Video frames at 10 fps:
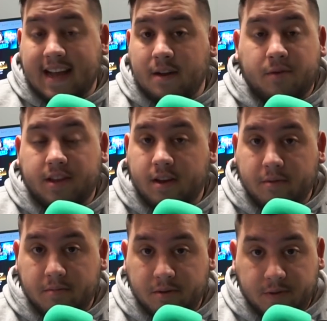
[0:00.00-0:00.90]
signed with the
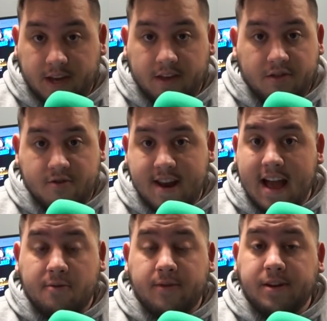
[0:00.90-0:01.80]
WWE. They're
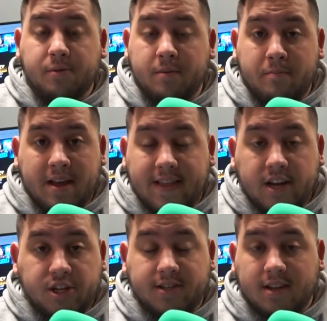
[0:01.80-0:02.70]
not going to admit
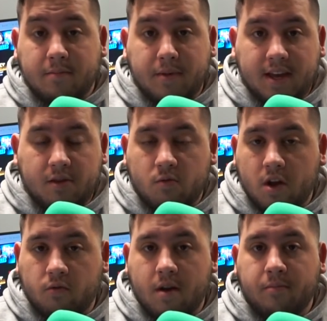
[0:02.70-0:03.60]
that she's going to be in the
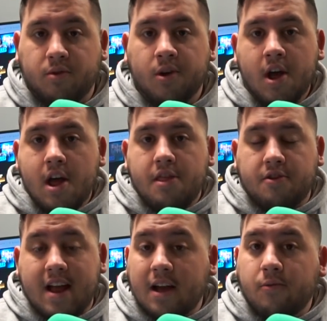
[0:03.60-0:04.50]
Royal Rumble.
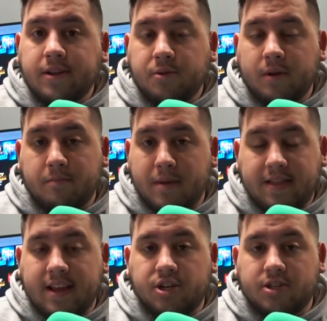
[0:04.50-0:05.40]
They're not going to
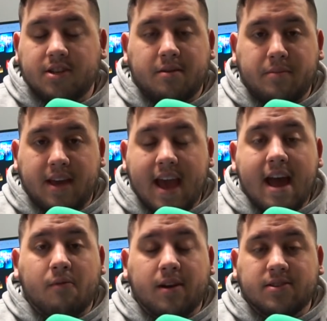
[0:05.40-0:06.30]
admit that she's going to be
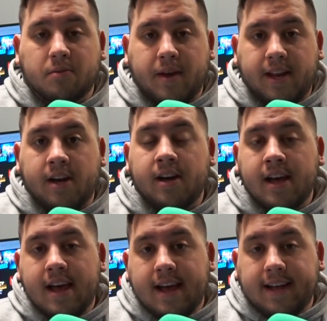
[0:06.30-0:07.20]
at WrestleMania
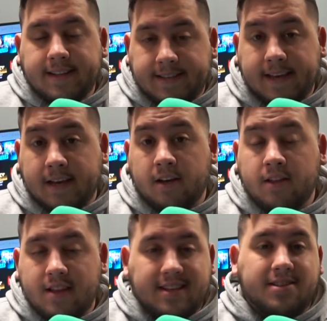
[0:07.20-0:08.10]

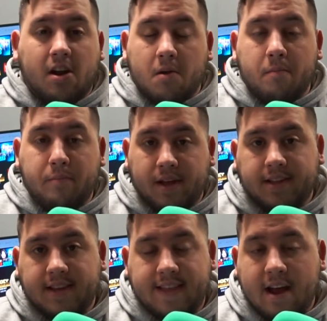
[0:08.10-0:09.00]
until they start
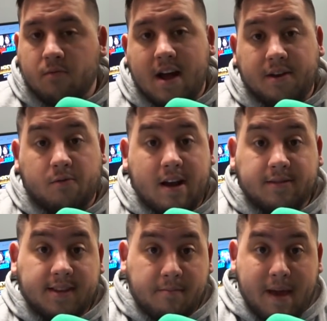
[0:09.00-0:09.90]
building that Ronda
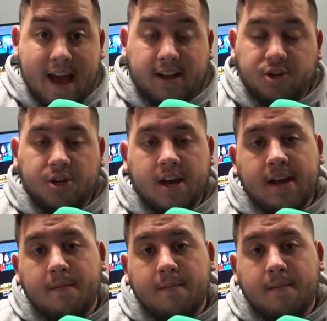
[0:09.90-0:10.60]
Rousey match